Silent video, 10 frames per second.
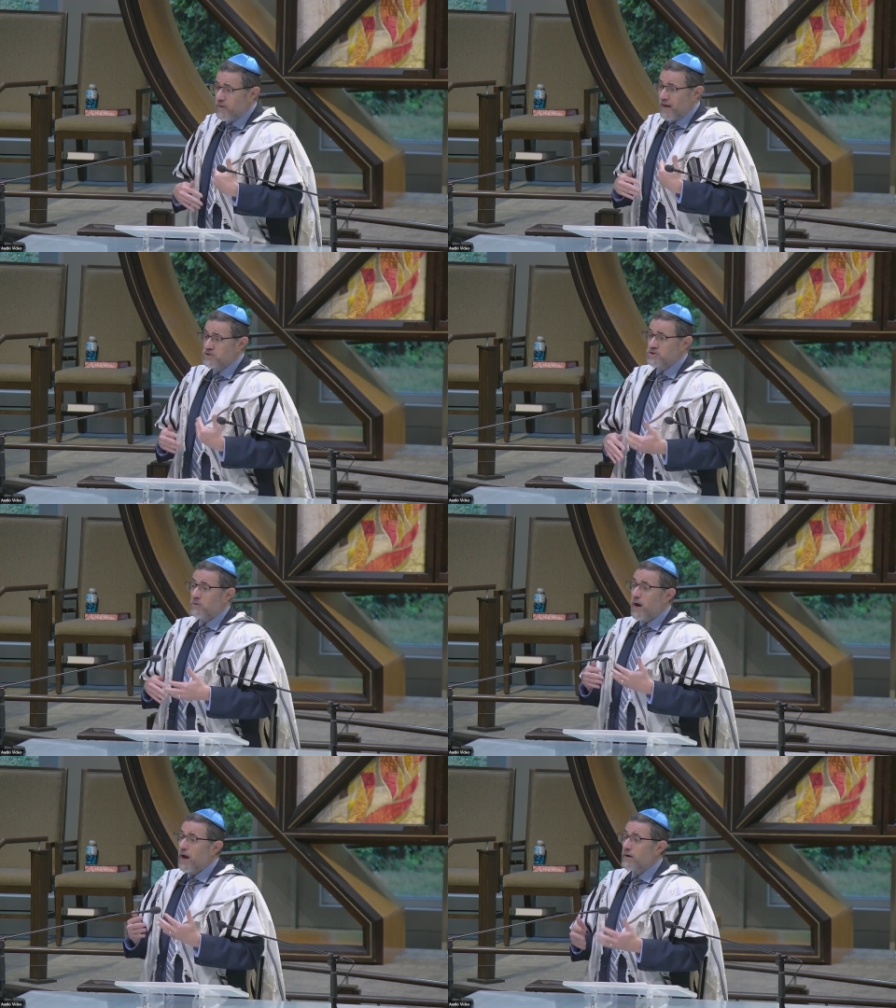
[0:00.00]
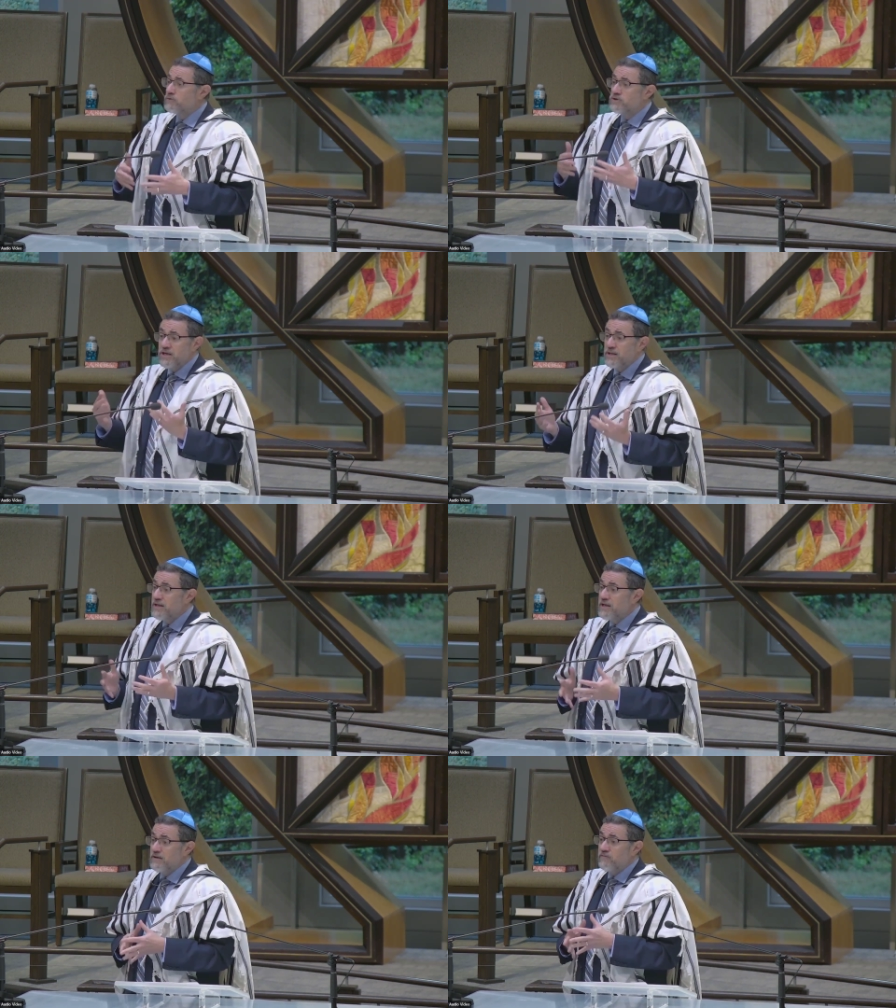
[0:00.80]
and so I
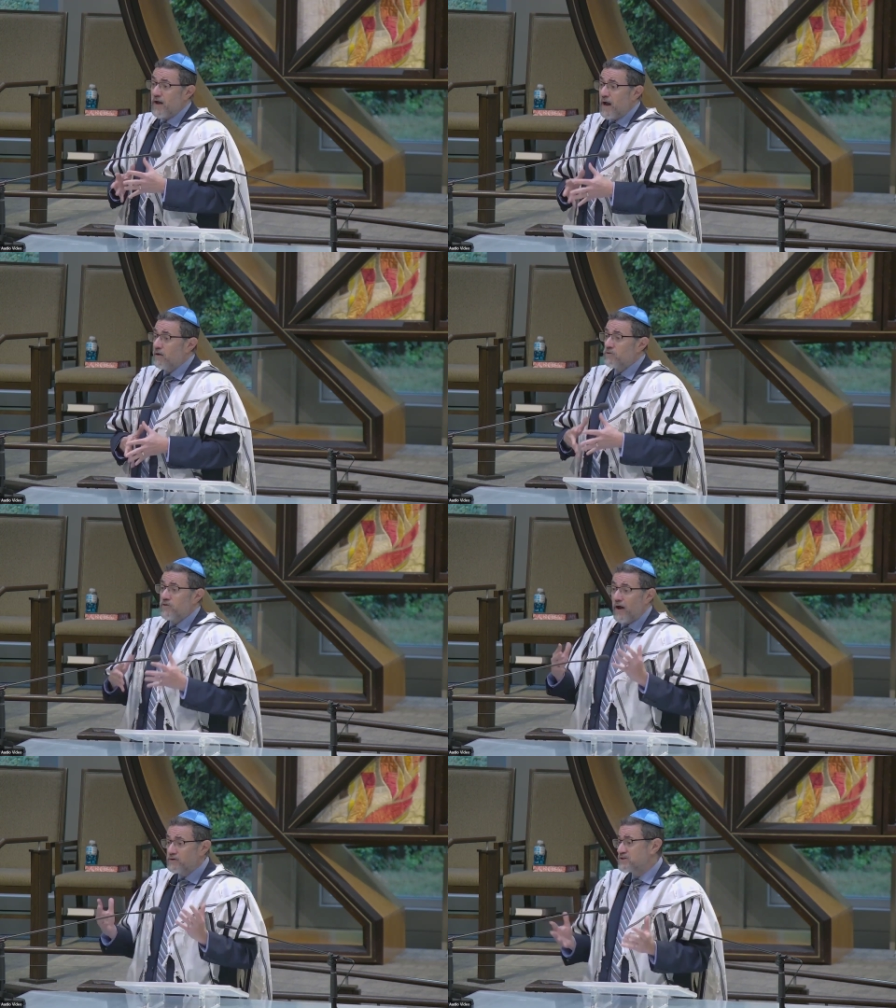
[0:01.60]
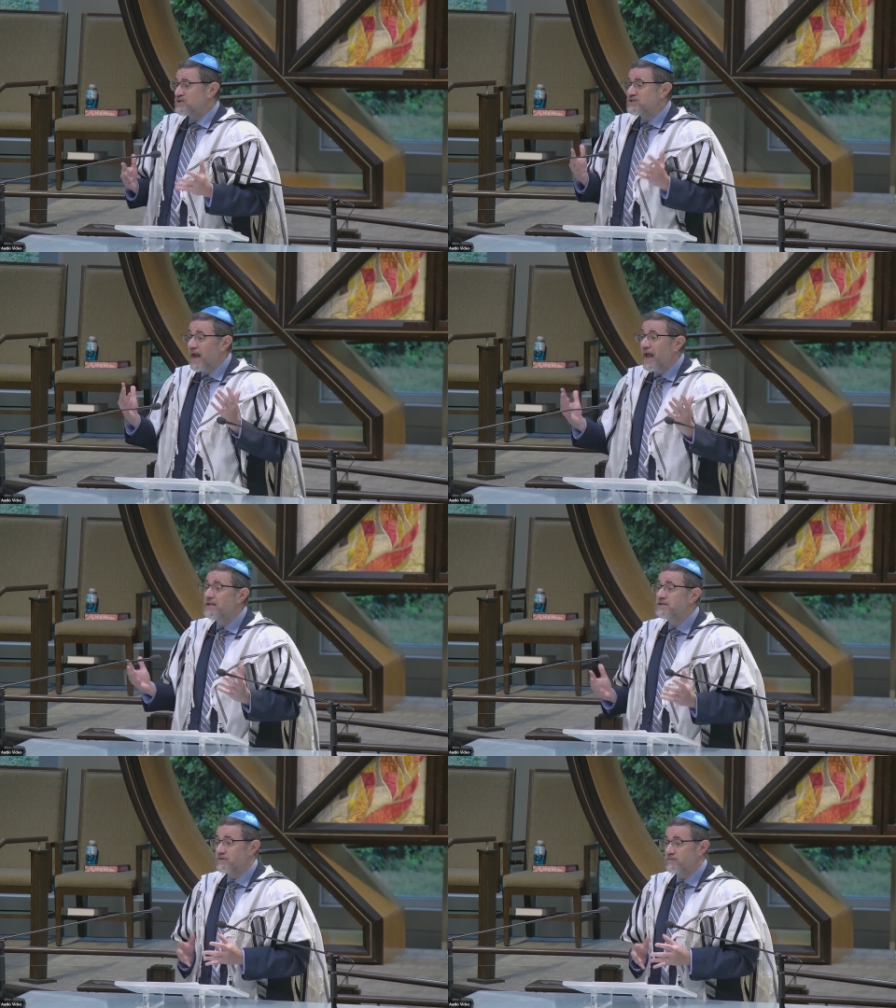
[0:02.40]
routinely give out thousands,
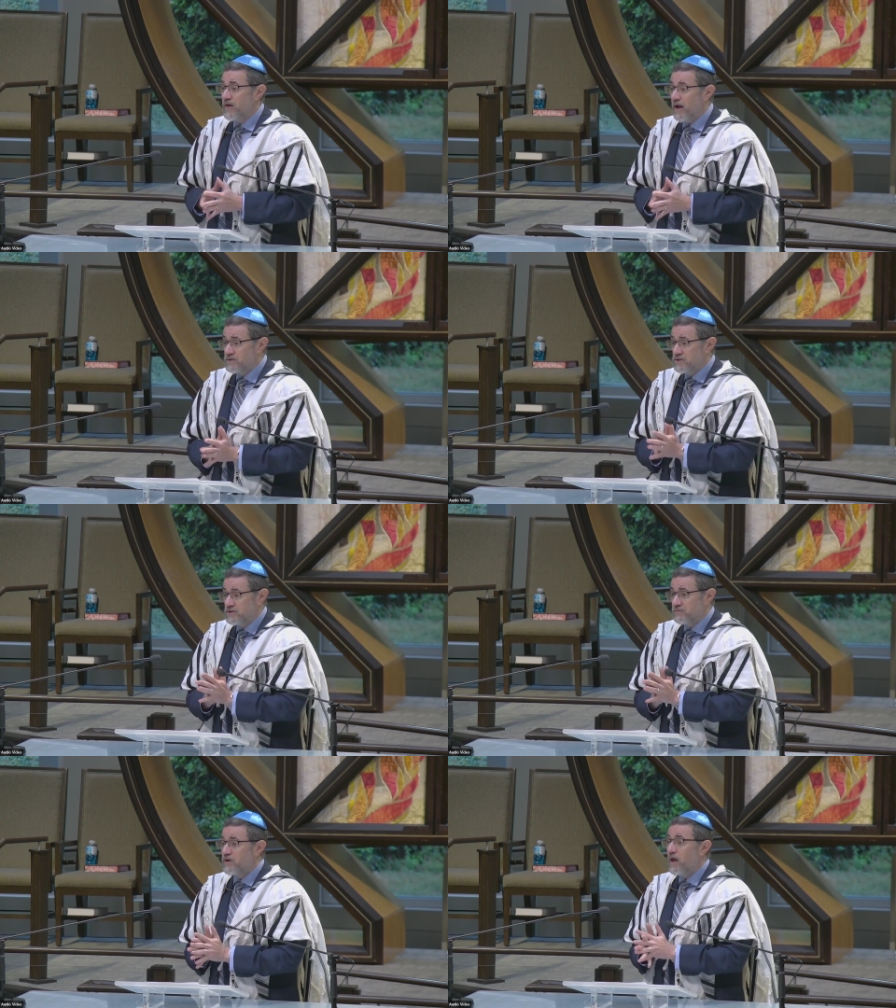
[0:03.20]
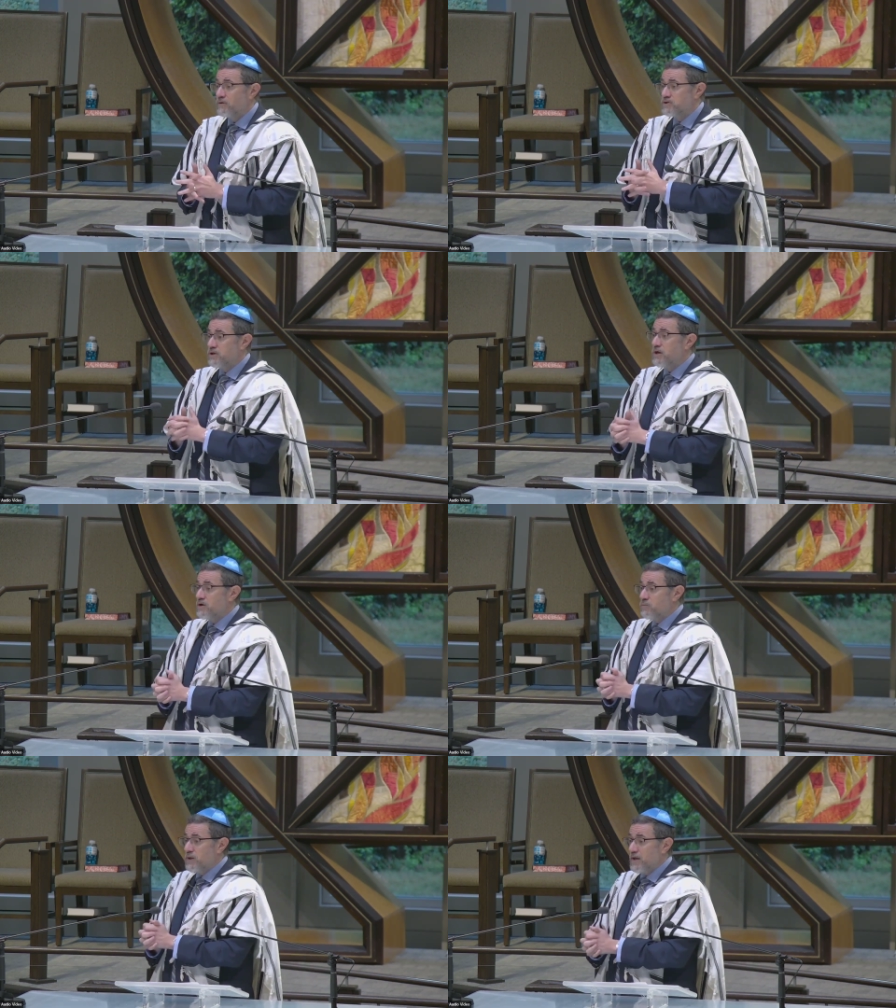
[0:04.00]
tens of thousands of dollars a year
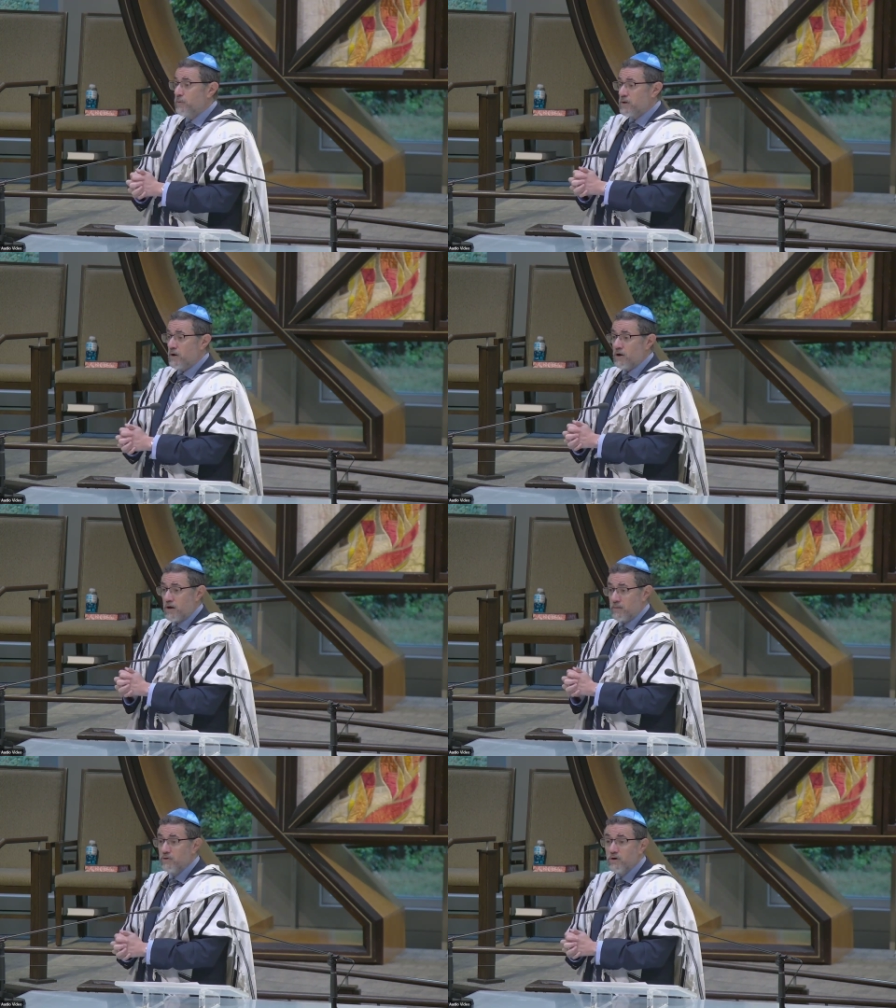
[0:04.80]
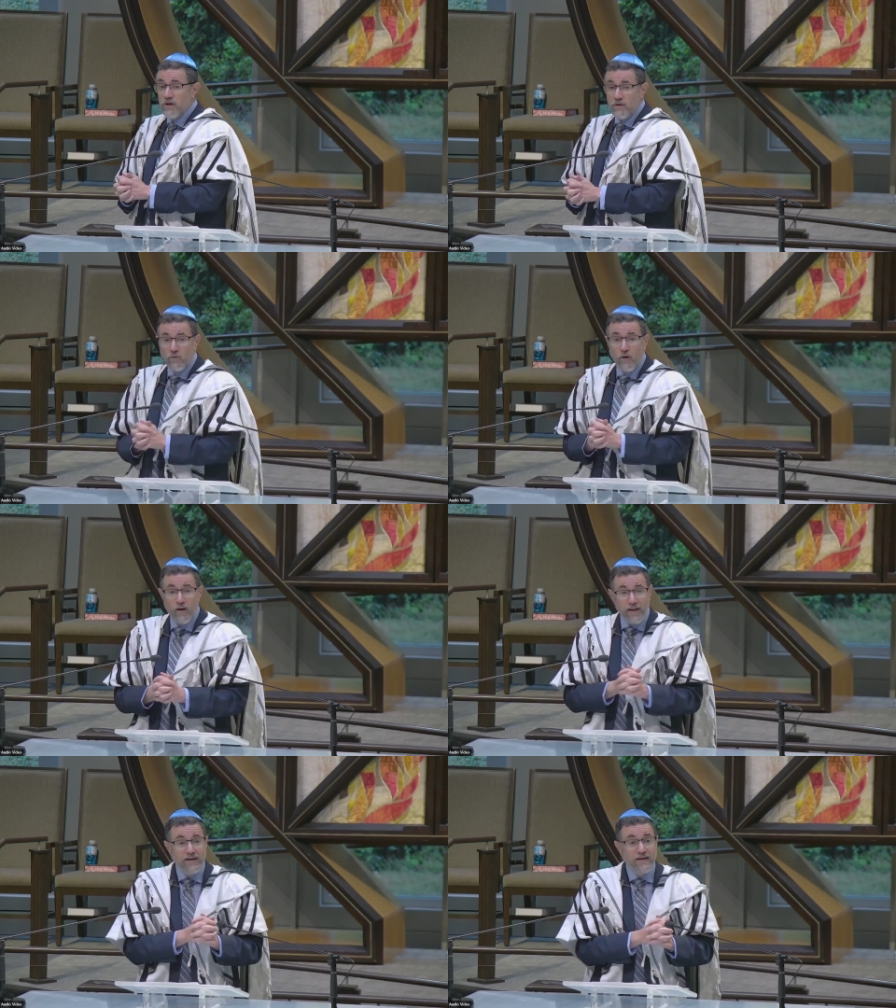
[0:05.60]
to people in our community who
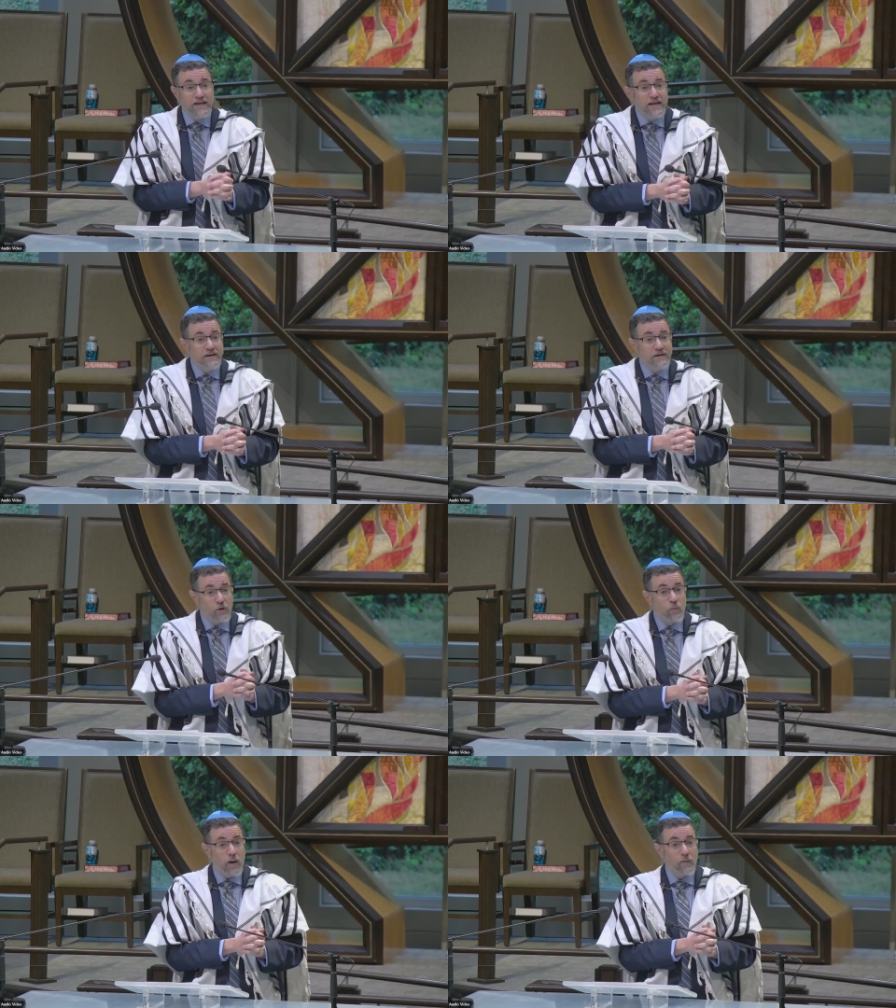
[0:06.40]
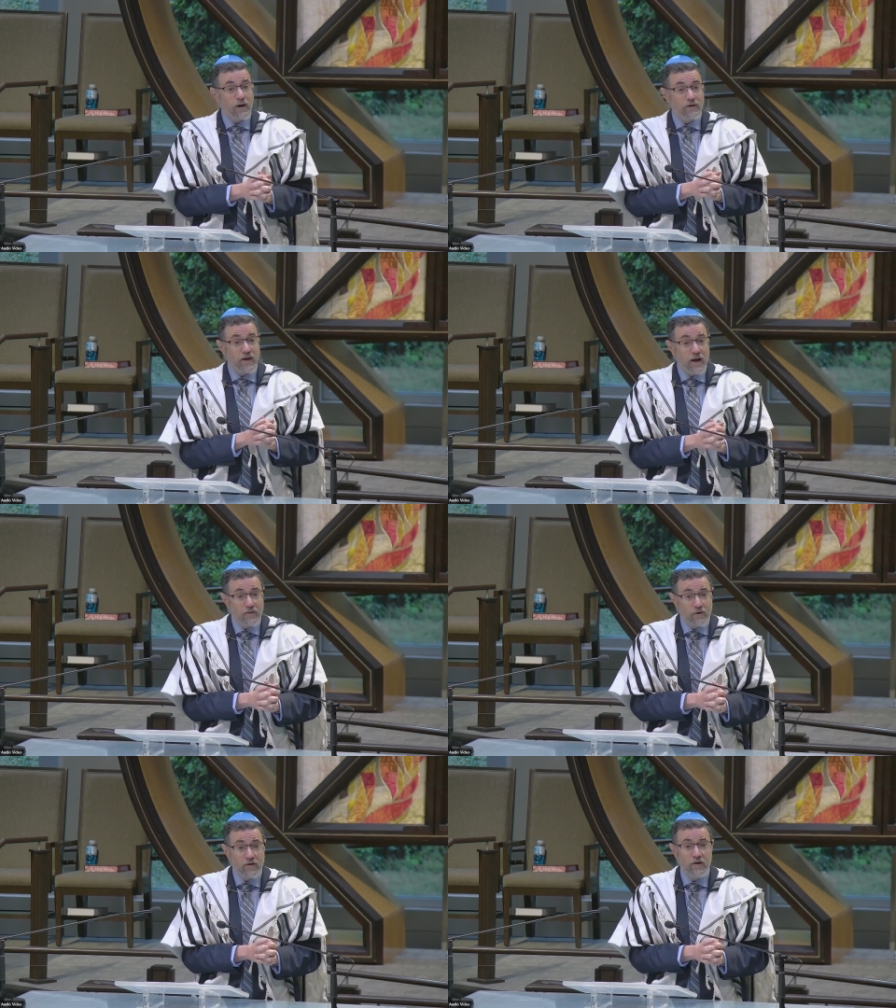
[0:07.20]
are in need or one way or the
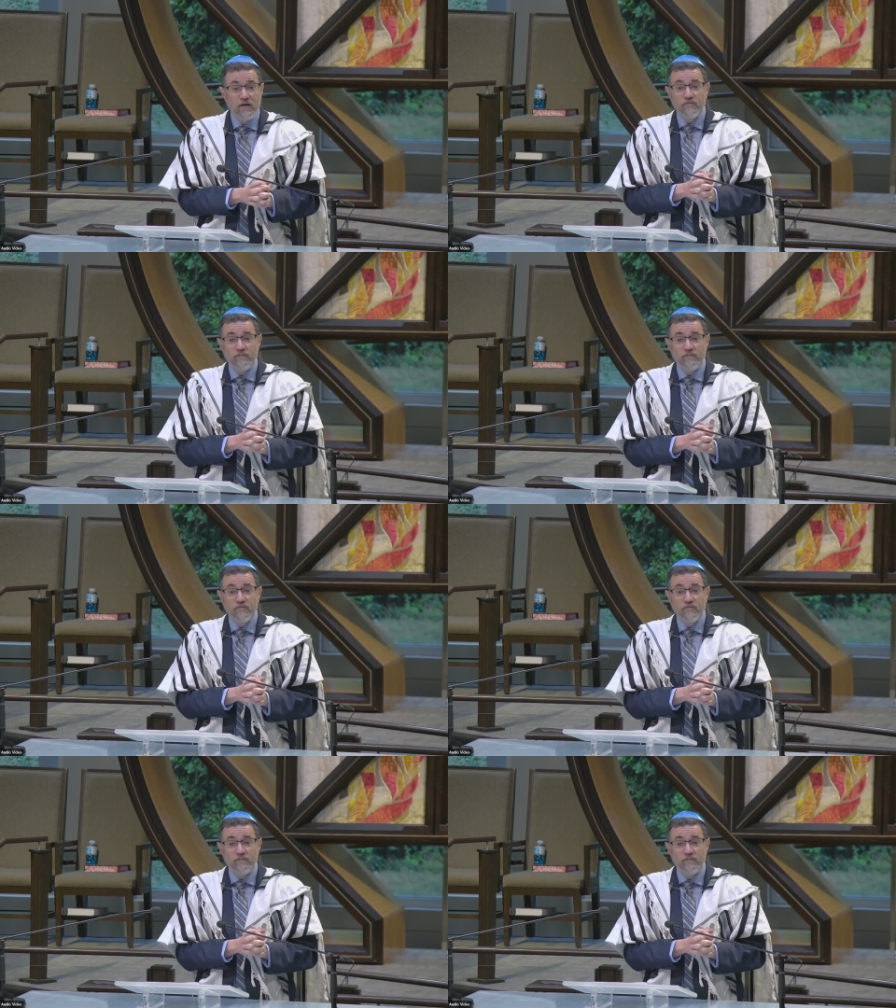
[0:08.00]
other,